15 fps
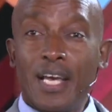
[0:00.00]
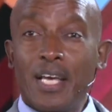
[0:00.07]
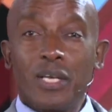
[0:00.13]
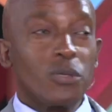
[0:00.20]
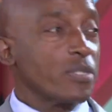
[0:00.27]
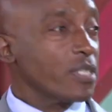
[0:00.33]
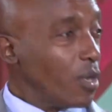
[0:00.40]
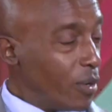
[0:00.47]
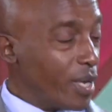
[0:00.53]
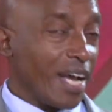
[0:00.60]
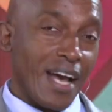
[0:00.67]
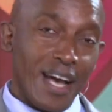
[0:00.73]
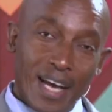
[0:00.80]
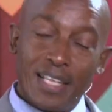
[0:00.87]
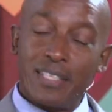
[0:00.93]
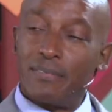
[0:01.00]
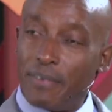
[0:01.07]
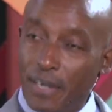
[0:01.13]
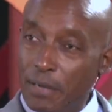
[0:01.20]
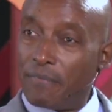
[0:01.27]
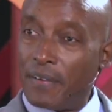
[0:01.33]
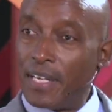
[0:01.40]
You'll say, Okay, haha, it's very
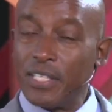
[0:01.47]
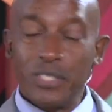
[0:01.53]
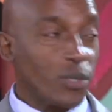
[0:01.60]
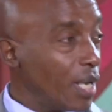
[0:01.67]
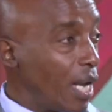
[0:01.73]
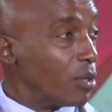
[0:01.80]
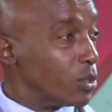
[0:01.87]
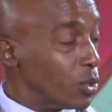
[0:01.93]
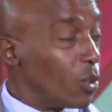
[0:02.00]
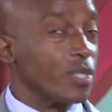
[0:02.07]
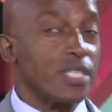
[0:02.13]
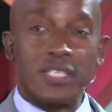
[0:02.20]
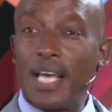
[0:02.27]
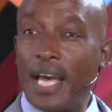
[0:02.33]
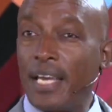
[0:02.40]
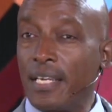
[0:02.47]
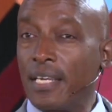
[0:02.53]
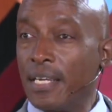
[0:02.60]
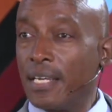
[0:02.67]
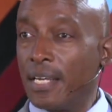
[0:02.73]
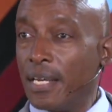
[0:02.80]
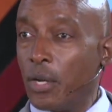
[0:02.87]
funny. So now, jokes aside,
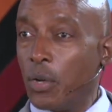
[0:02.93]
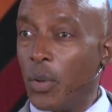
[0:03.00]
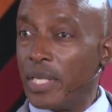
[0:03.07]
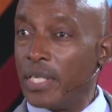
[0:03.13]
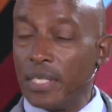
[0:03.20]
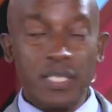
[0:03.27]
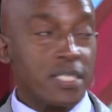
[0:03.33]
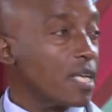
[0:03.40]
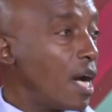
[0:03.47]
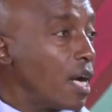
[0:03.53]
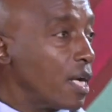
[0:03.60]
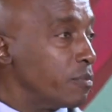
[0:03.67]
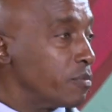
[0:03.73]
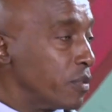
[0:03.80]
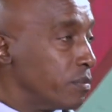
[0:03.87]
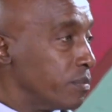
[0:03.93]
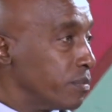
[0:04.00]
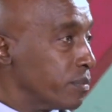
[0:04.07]
where did this car come from?